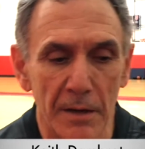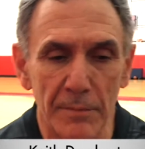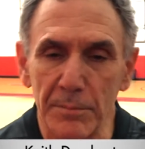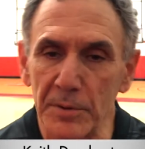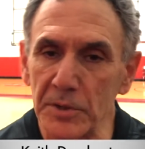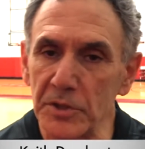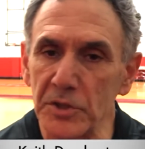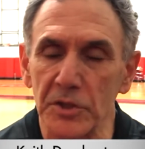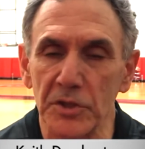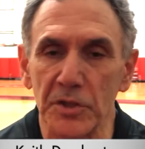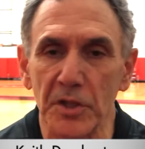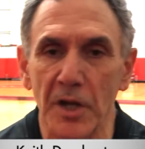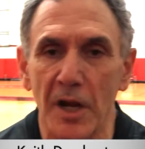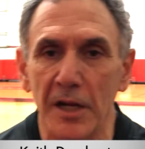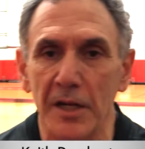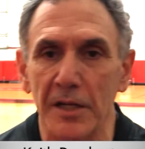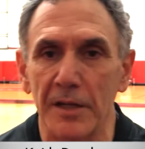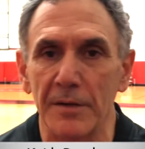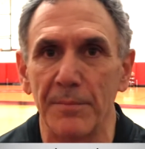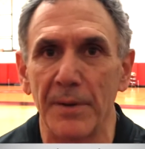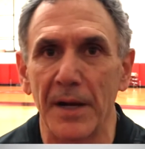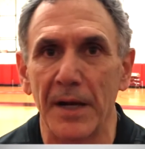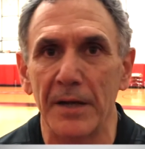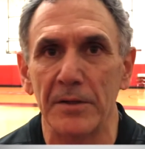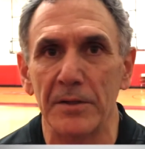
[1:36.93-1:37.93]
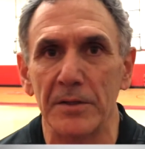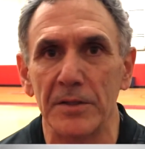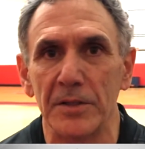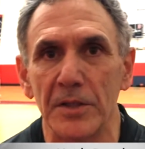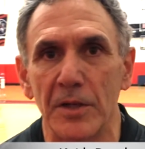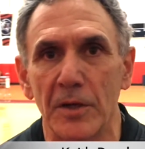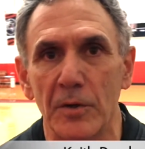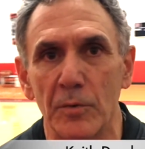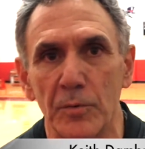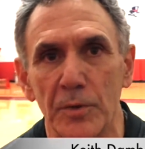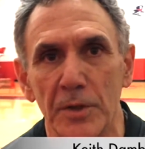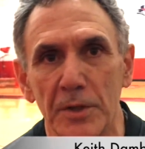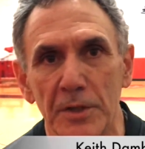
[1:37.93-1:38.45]
But you're talking about, you
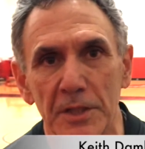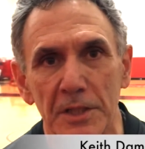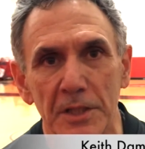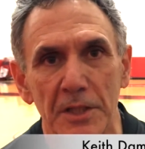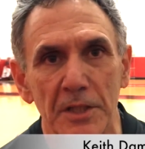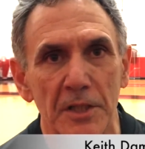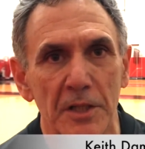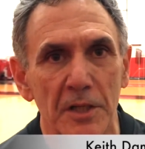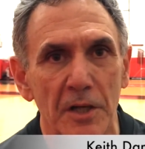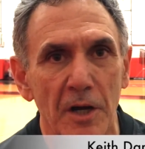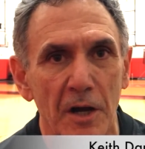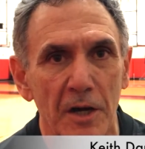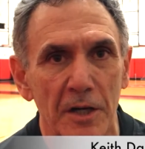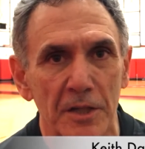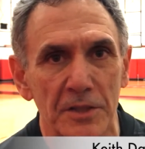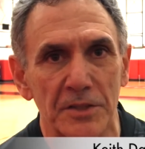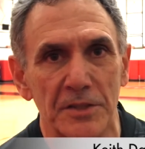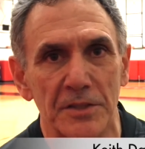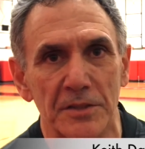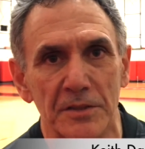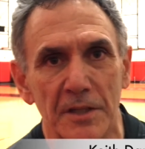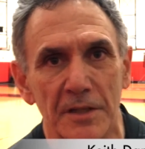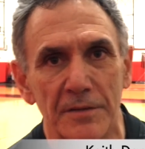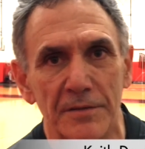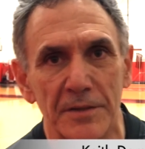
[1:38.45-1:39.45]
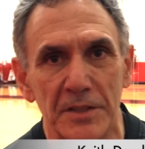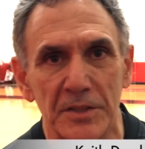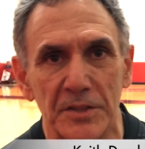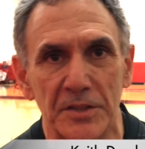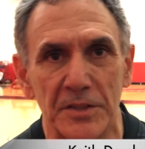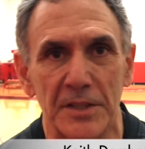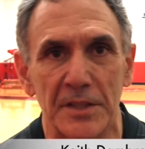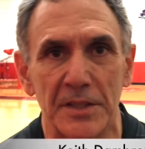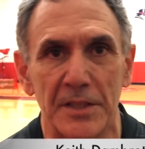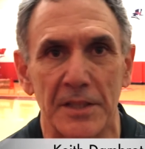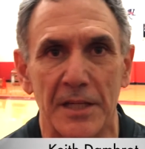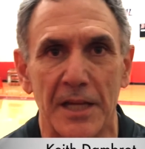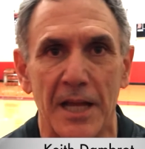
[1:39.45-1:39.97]
know, really good guards in
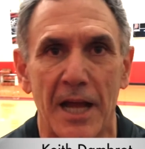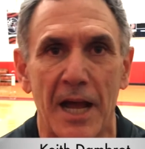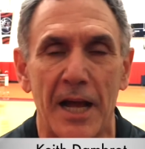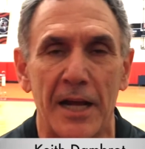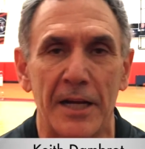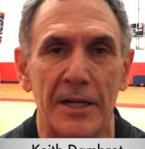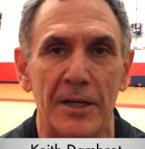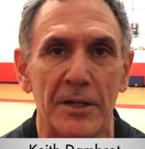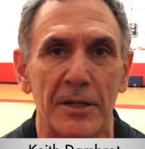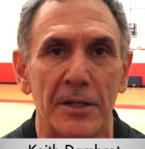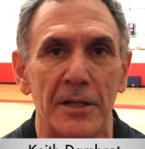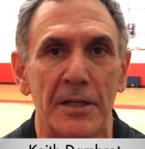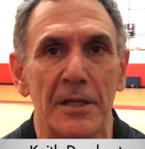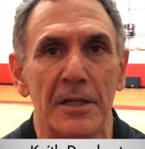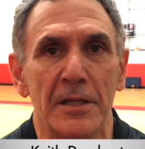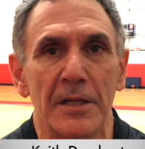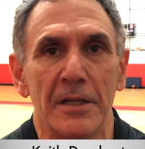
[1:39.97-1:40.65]
Livingston and Kyer,